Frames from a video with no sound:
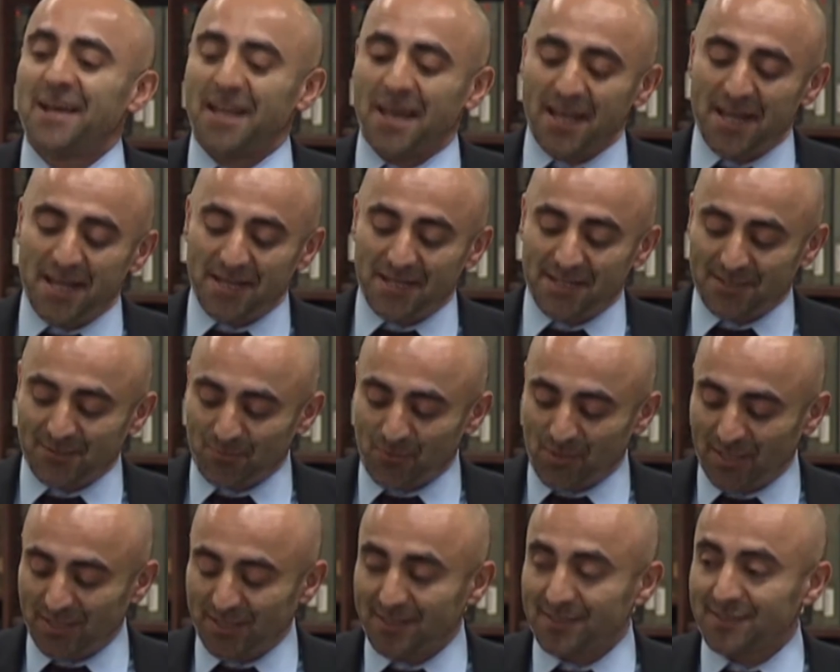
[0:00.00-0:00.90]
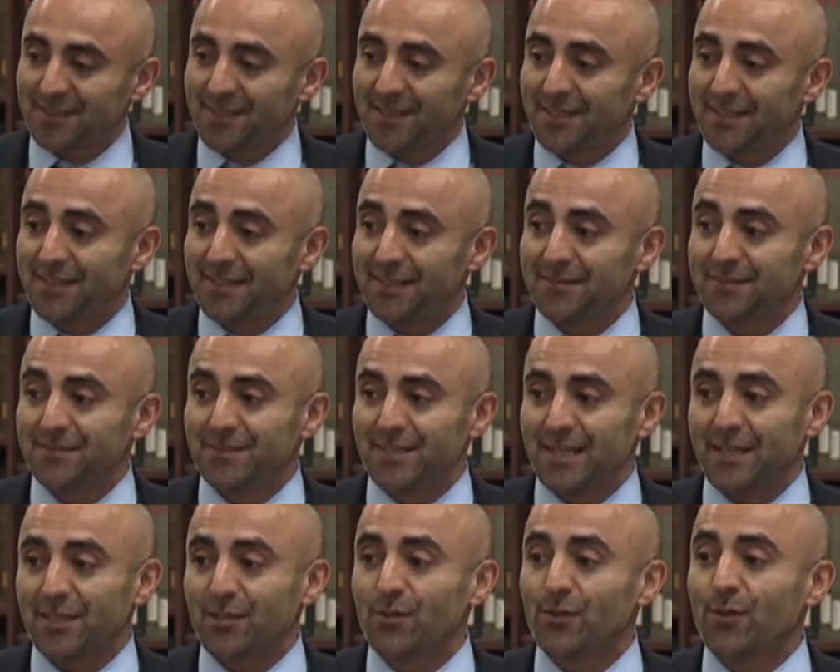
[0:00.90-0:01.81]
and as well as uh,
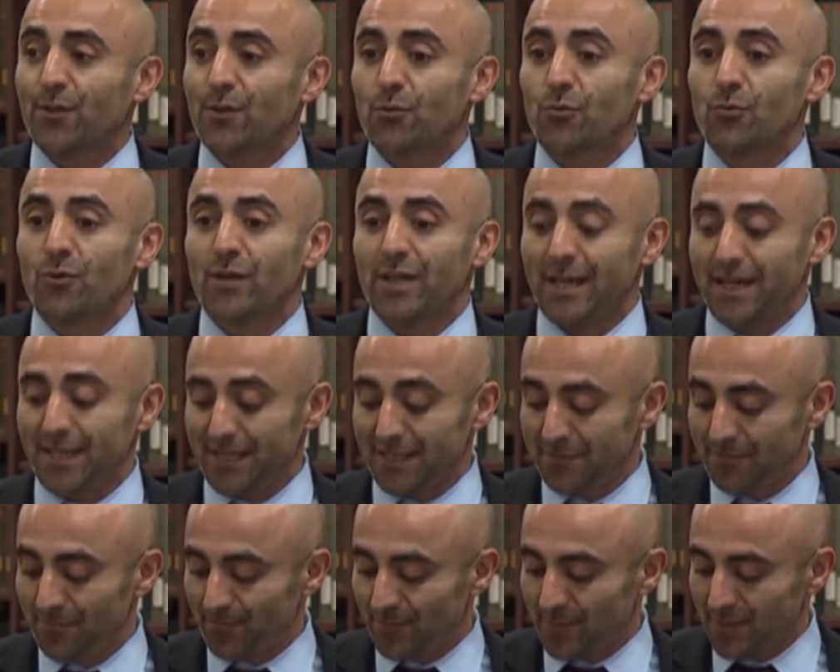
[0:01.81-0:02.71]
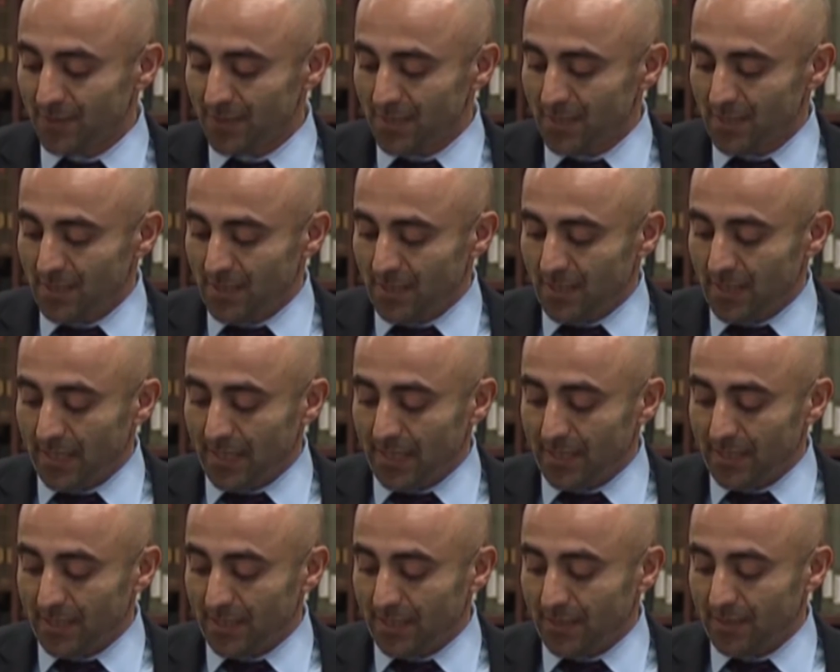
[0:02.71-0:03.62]
take you through a
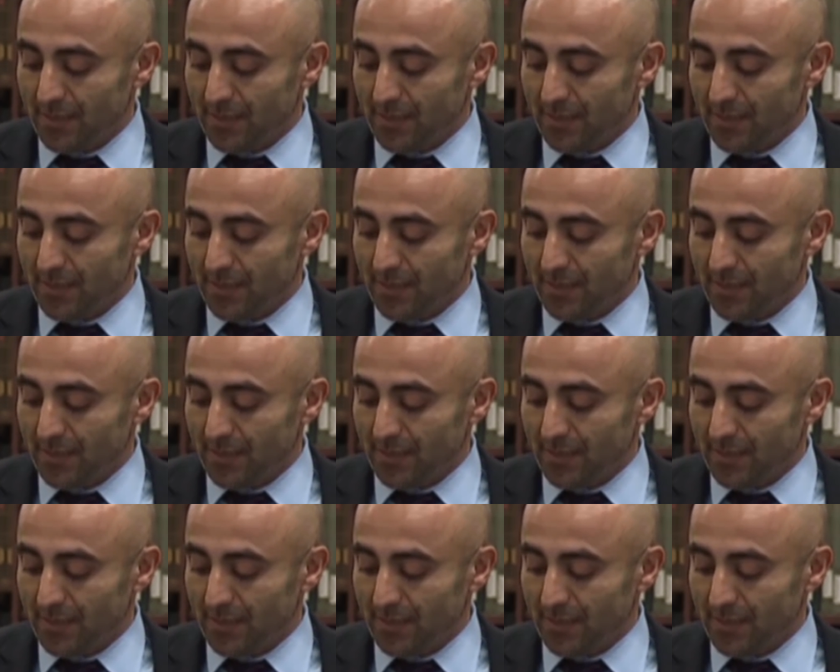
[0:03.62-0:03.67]
A,